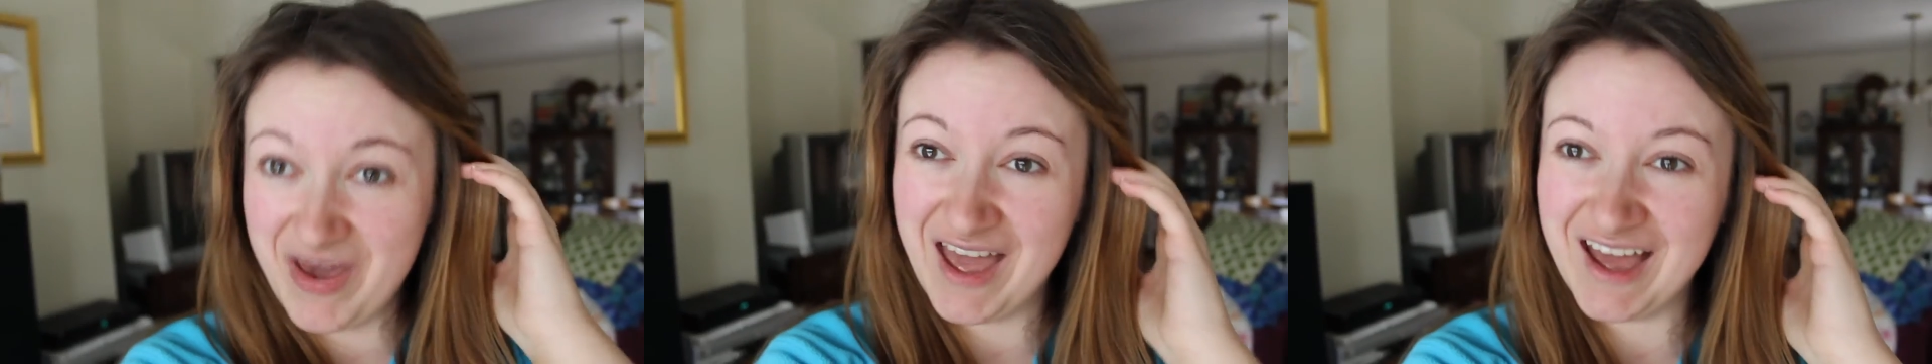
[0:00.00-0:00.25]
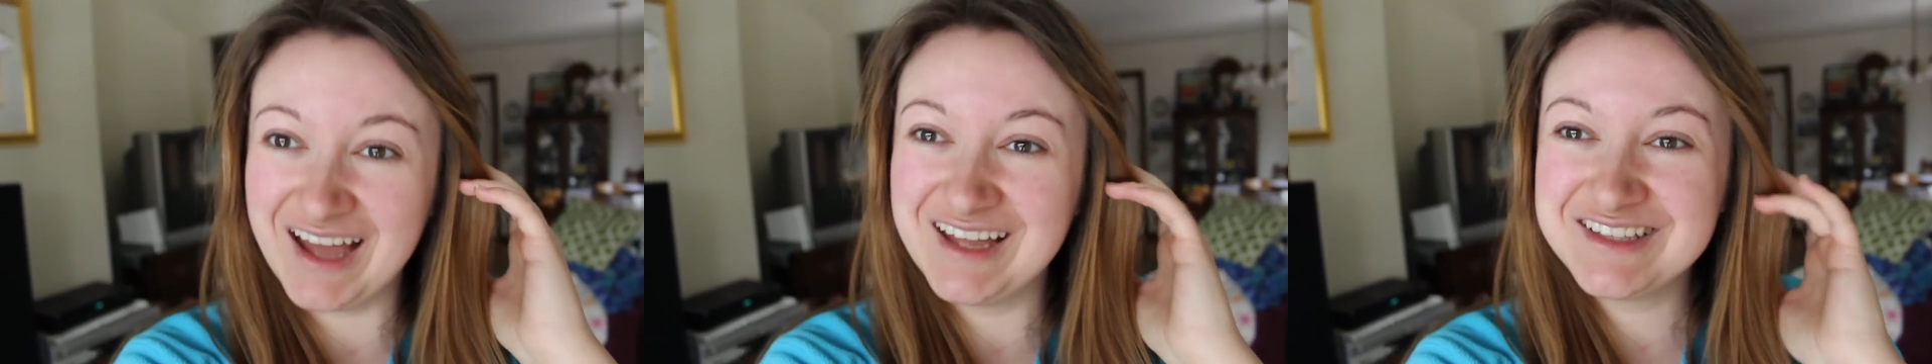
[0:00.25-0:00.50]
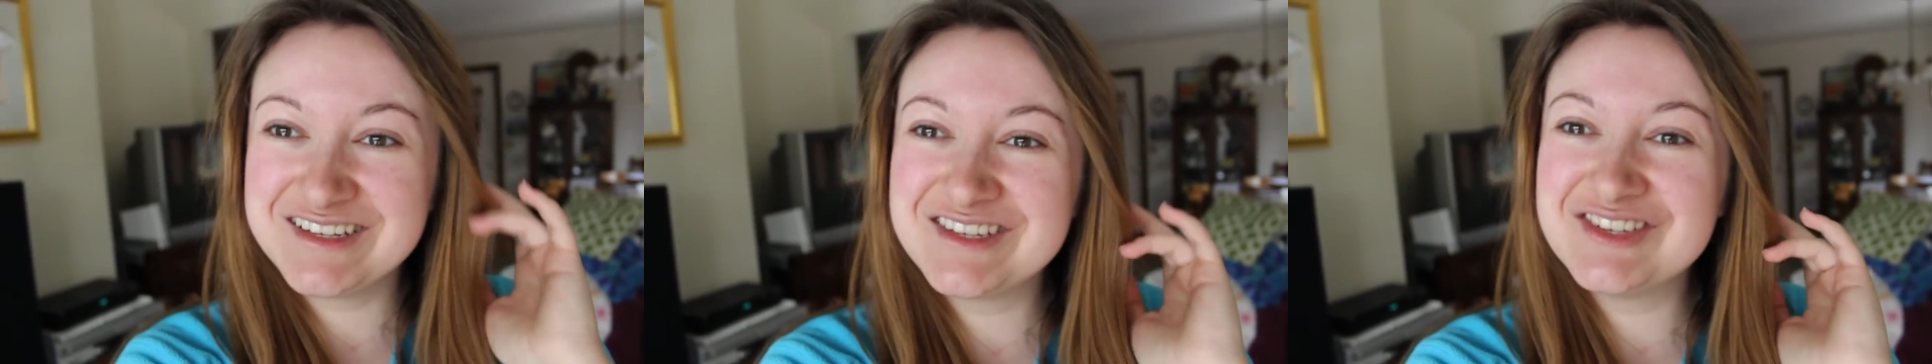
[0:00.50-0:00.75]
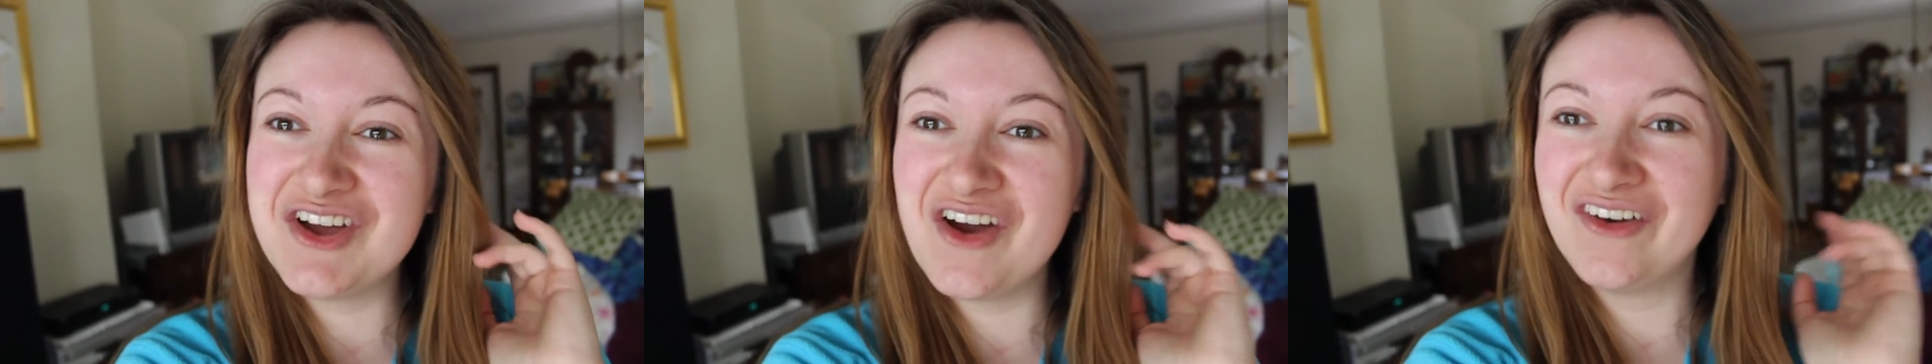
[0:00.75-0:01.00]
bad.
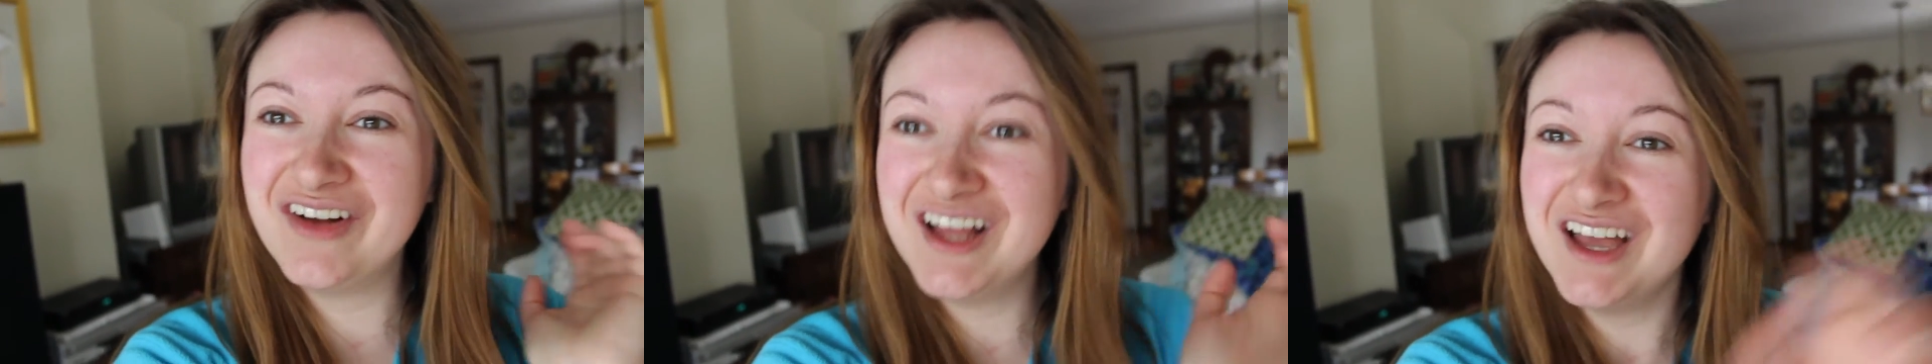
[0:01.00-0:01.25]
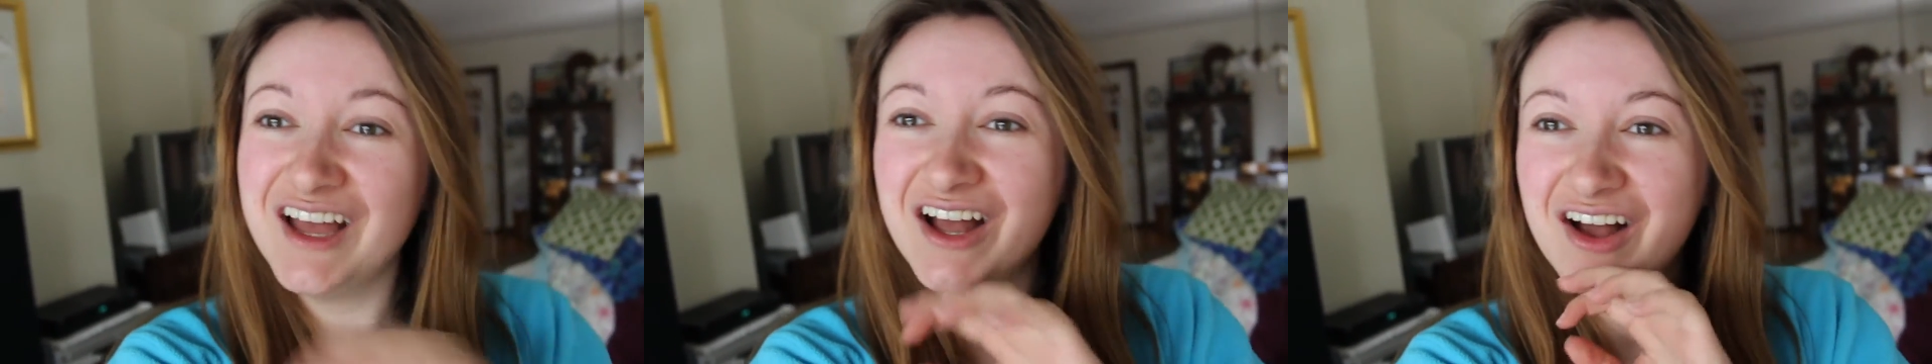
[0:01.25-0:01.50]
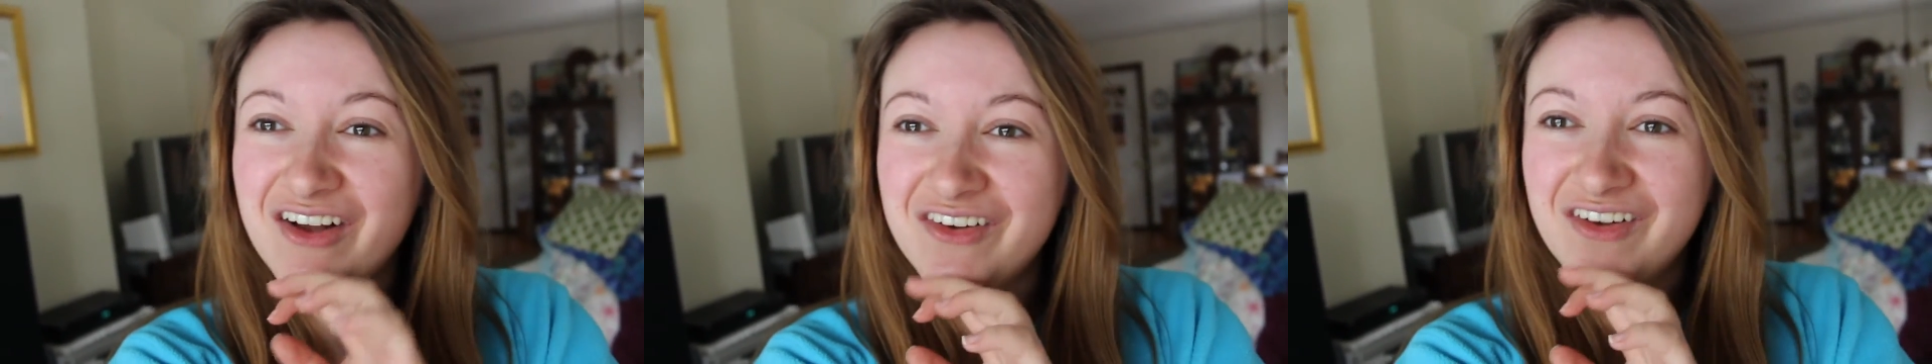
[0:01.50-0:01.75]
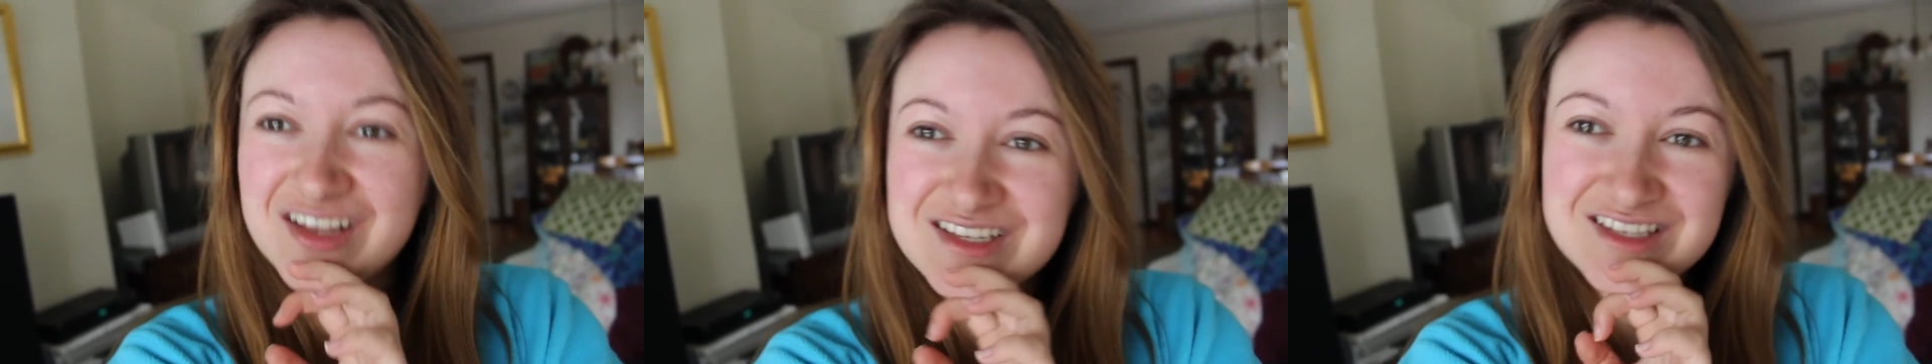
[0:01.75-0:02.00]
So
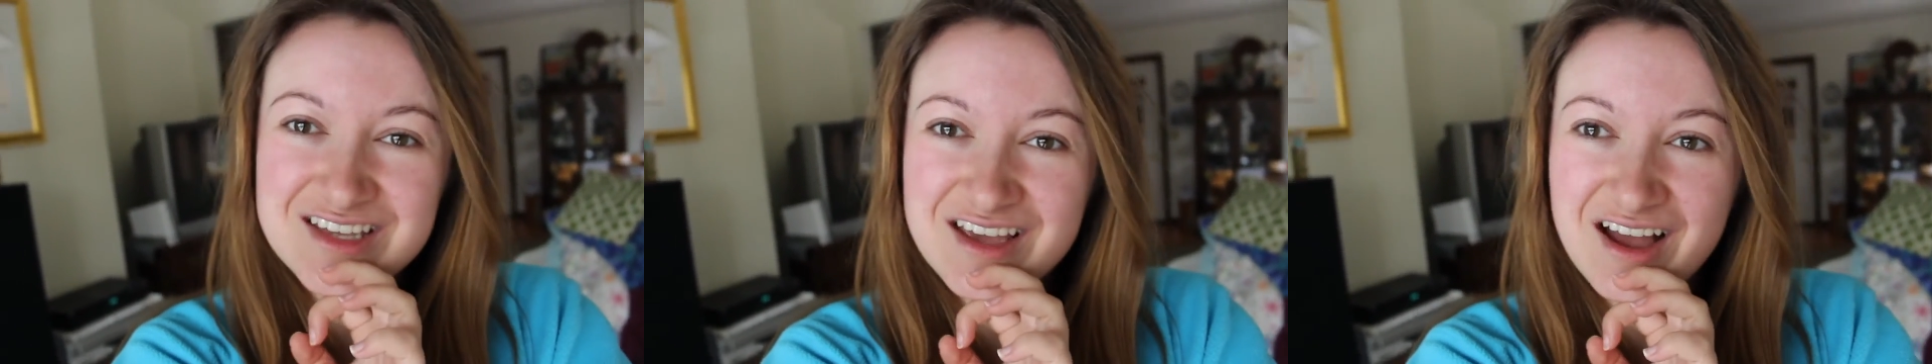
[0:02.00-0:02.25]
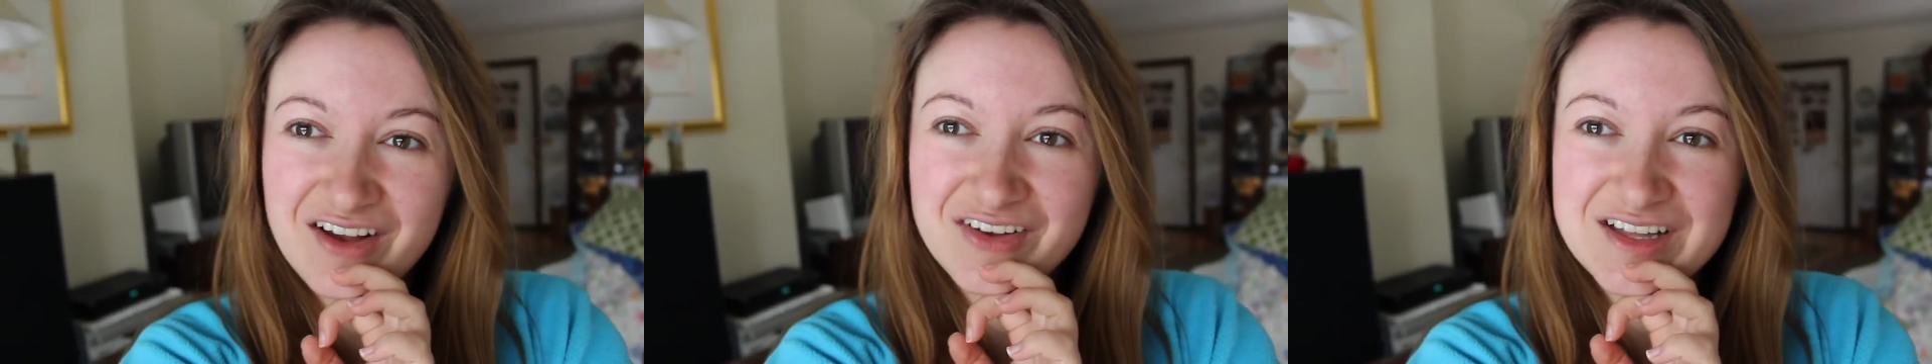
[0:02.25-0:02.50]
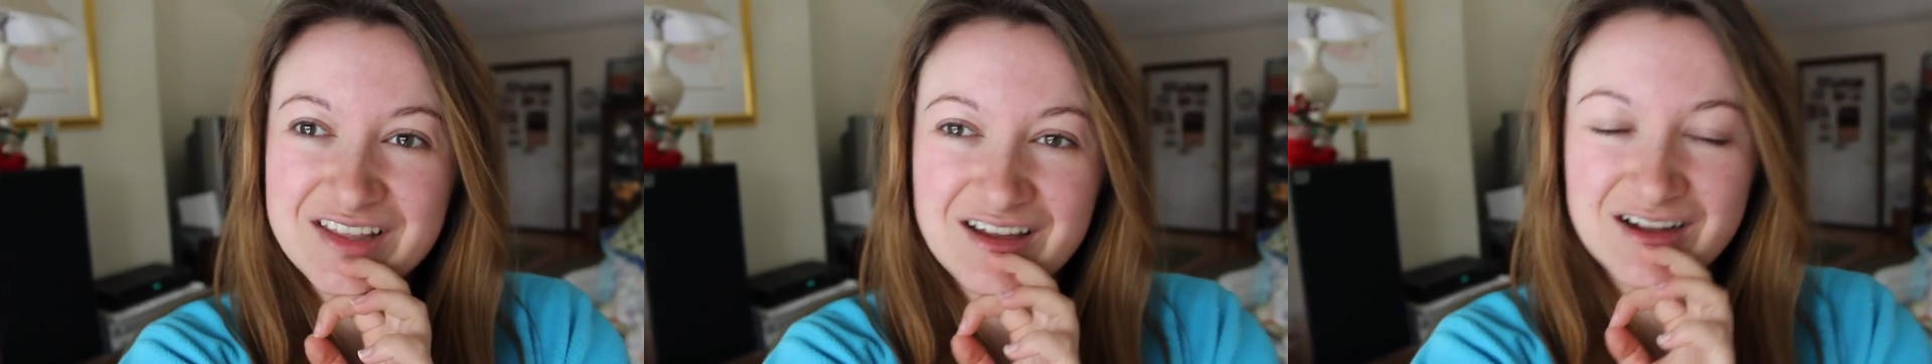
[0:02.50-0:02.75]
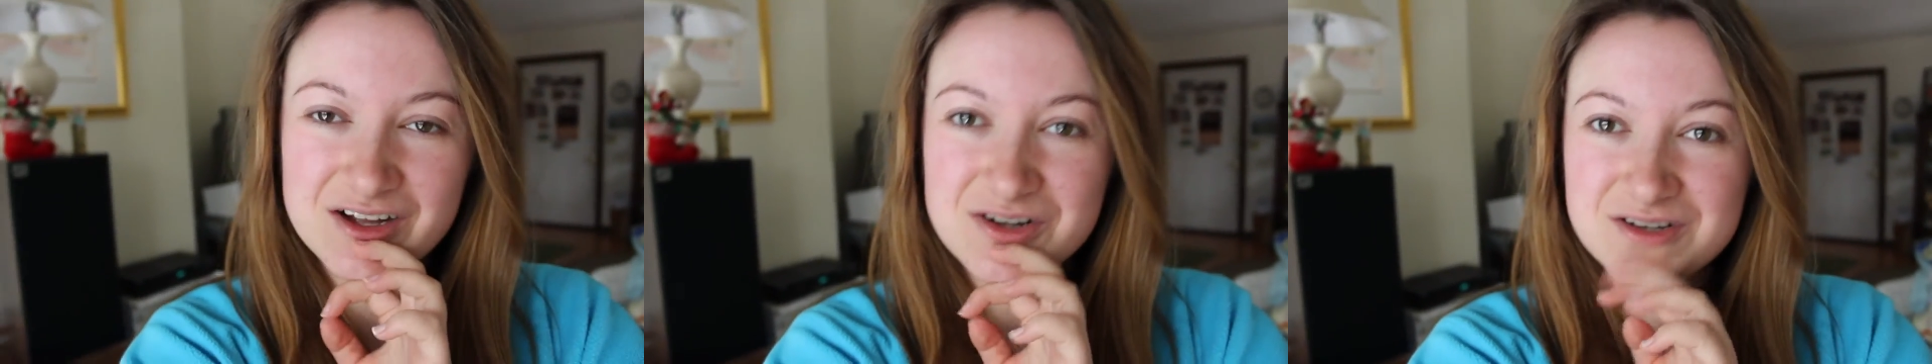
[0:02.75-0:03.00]
we'll see how
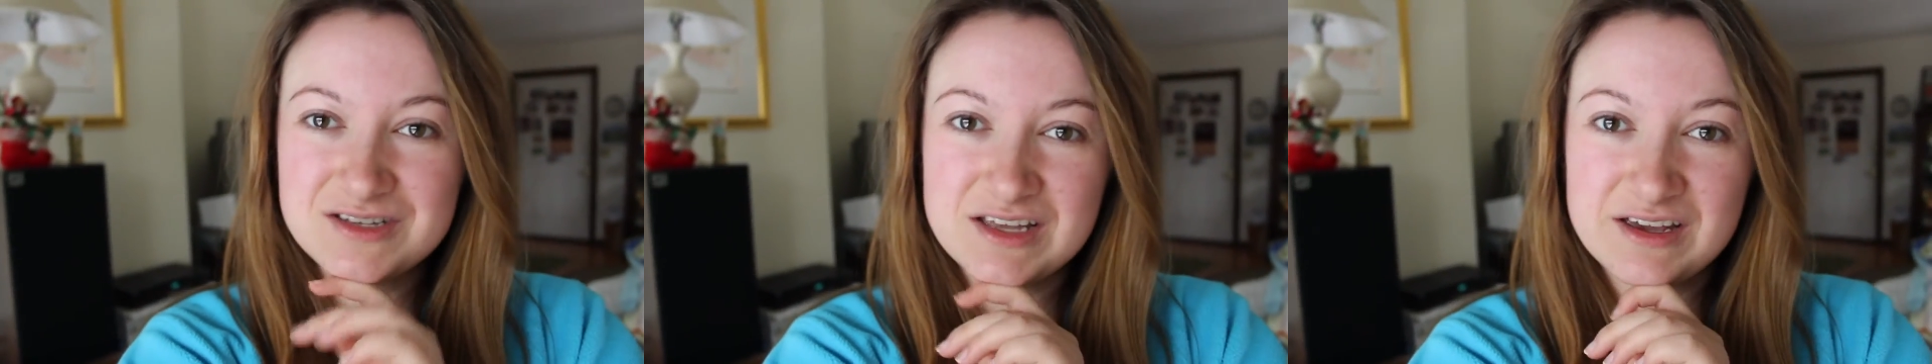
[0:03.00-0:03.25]
that goes.